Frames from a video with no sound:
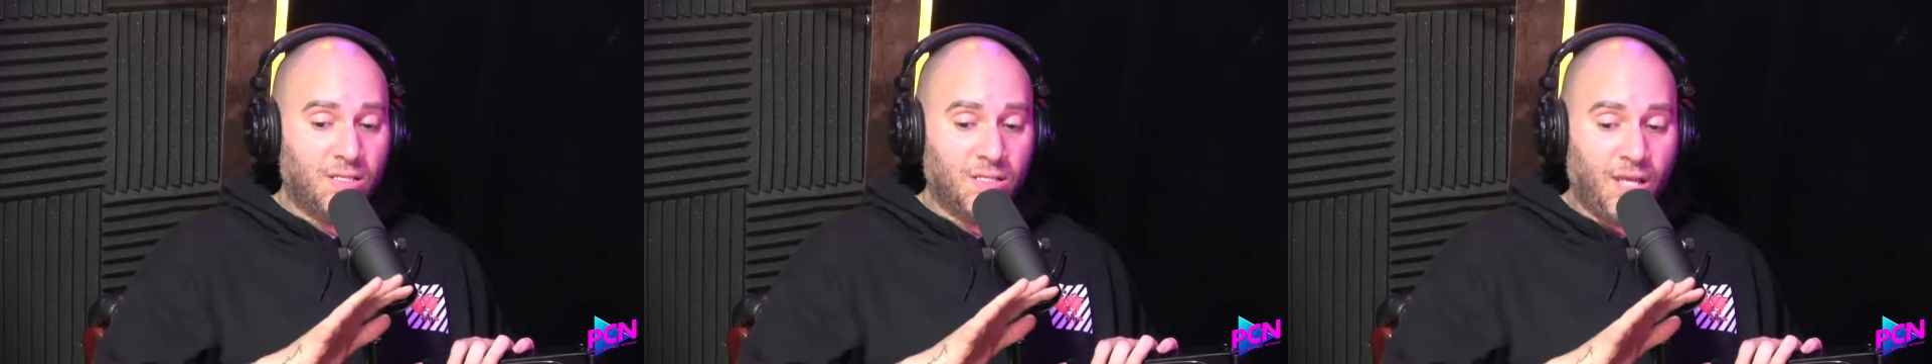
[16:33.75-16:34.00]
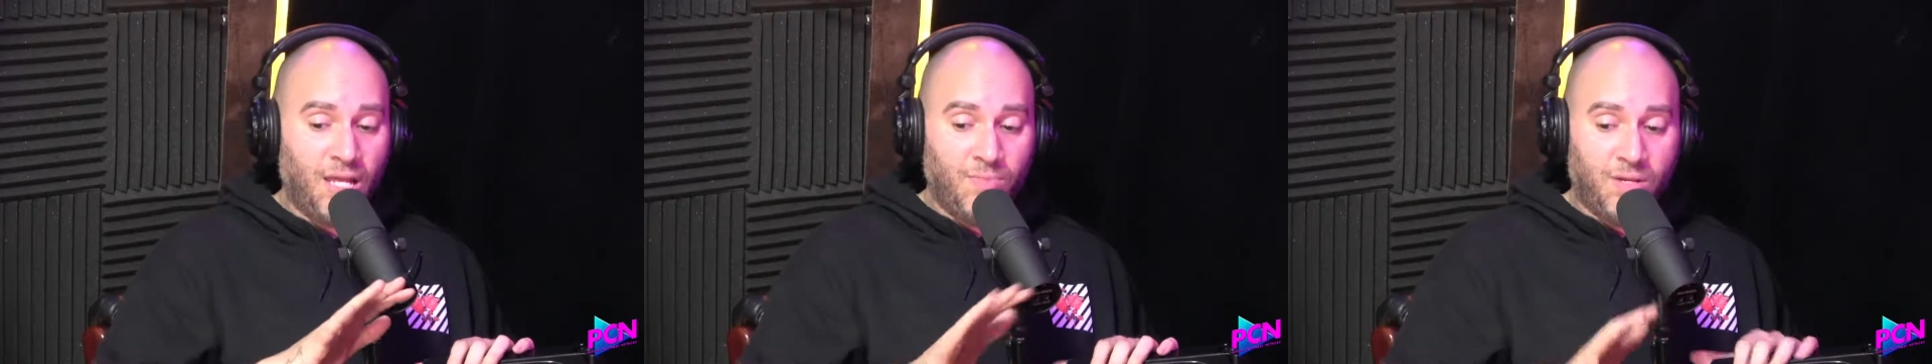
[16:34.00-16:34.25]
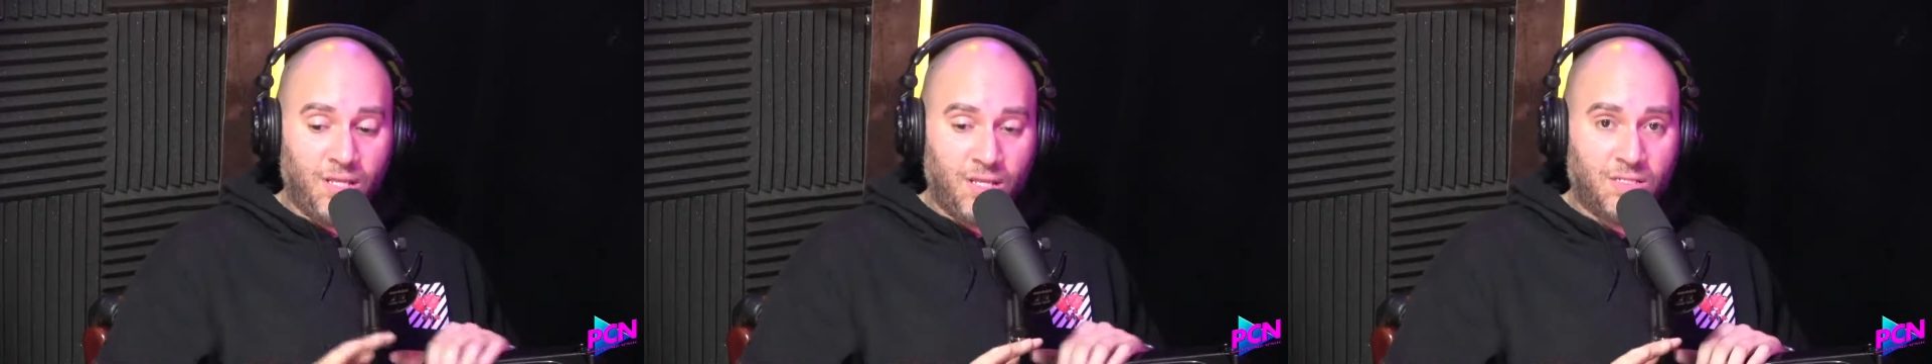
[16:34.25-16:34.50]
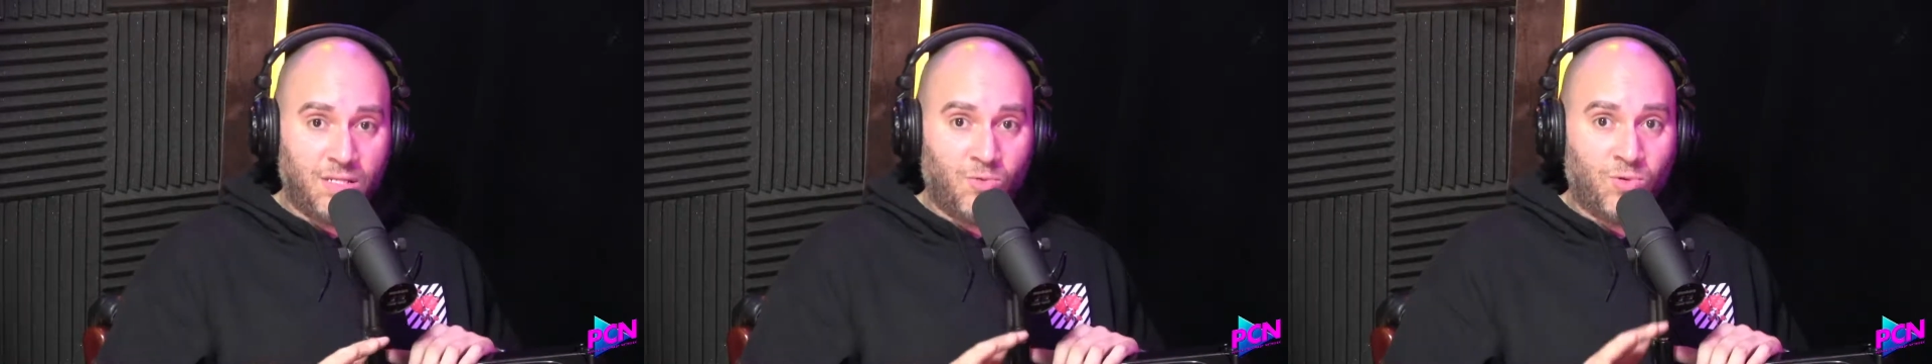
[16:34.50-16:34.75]
Anybody
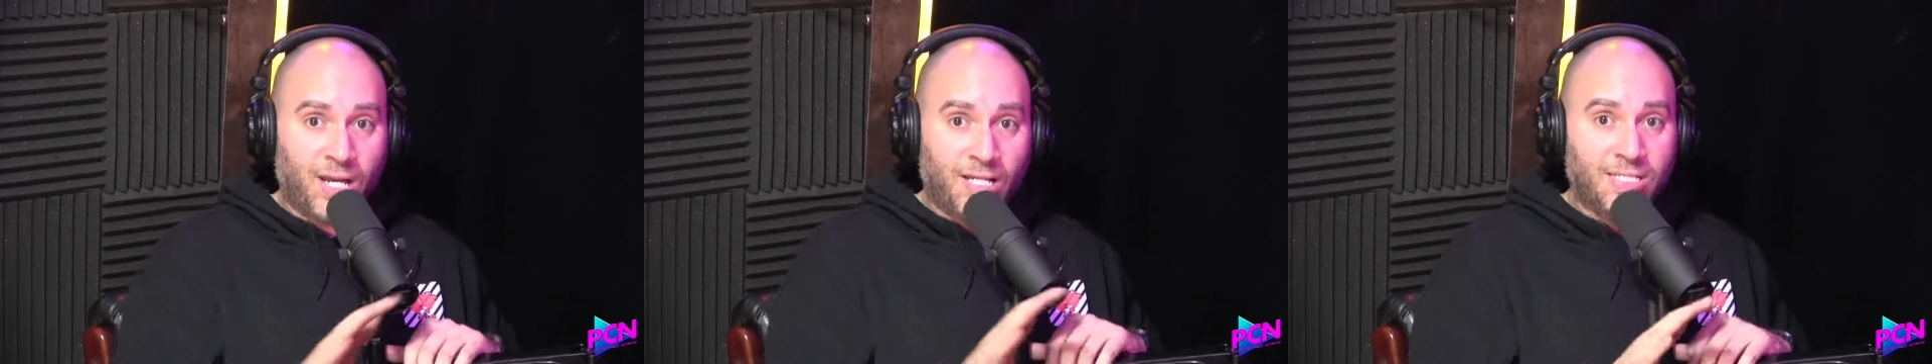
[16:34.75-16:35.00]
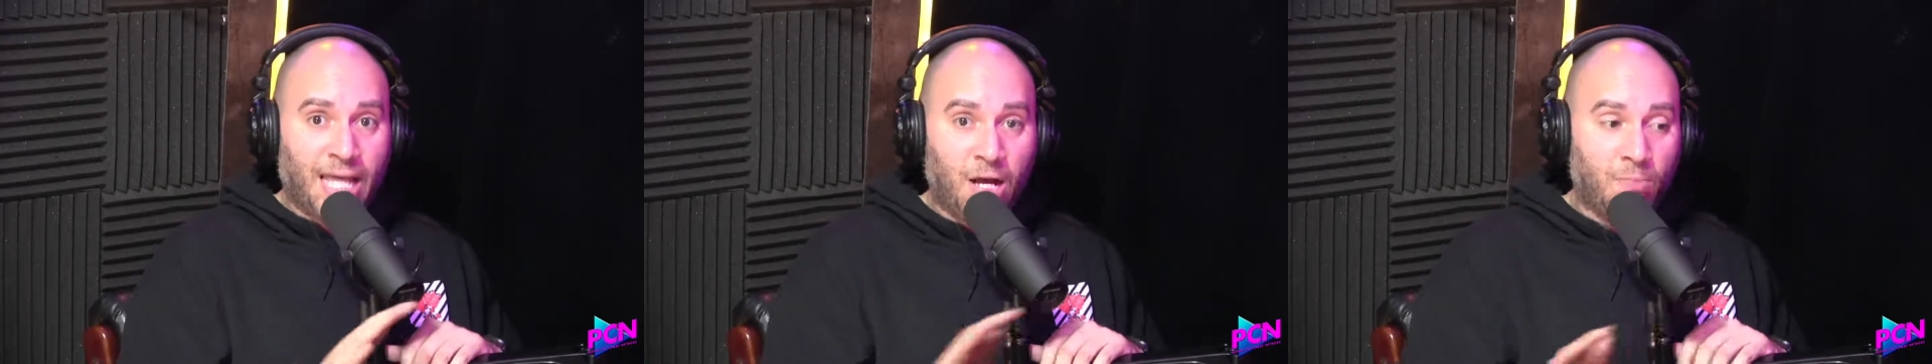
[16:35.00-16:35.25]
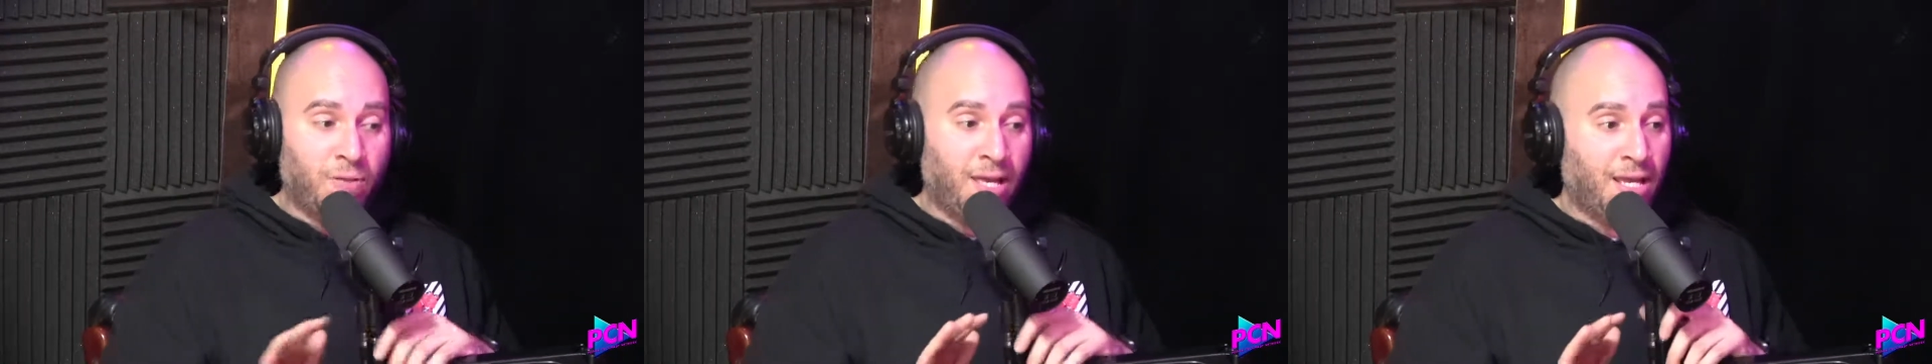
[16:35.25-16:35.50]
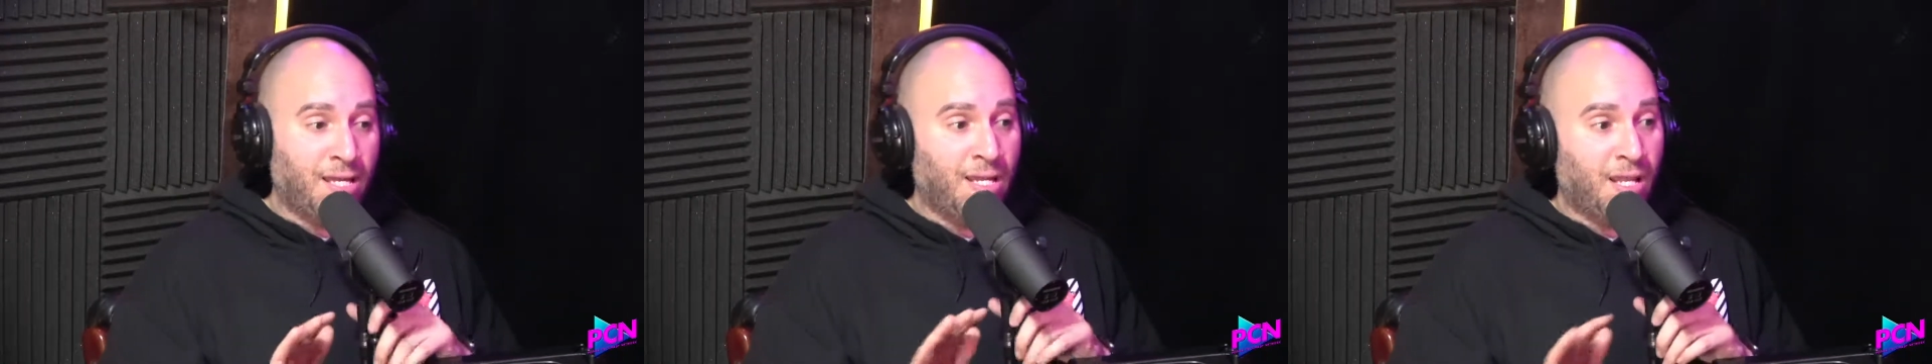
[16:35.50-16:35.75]
listening, we're not downplaying
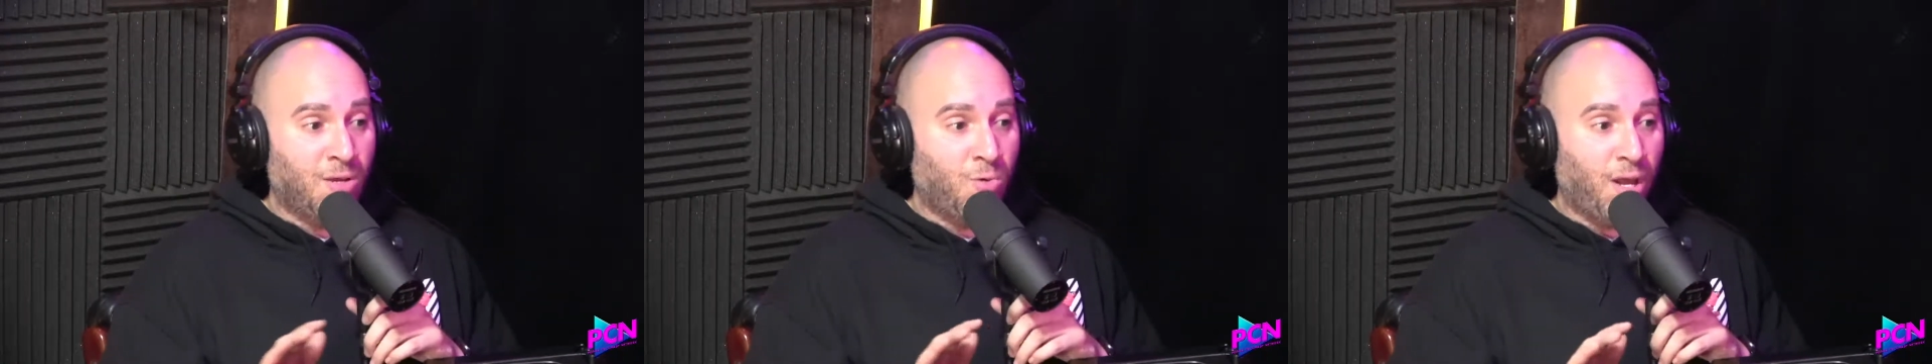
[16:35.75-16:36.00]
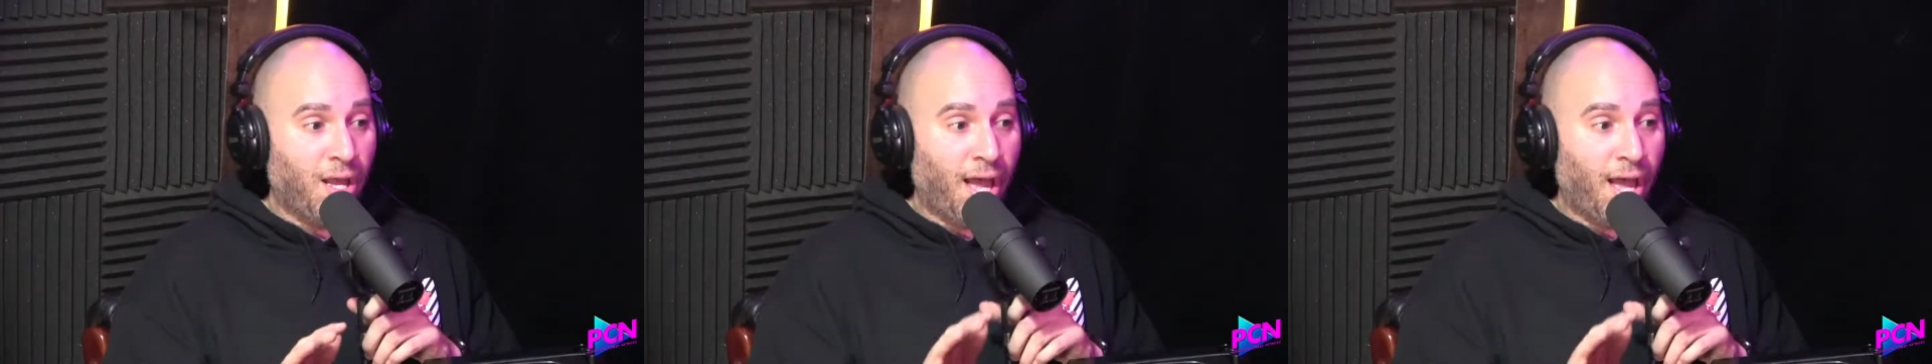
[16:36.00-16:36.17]
it in any way.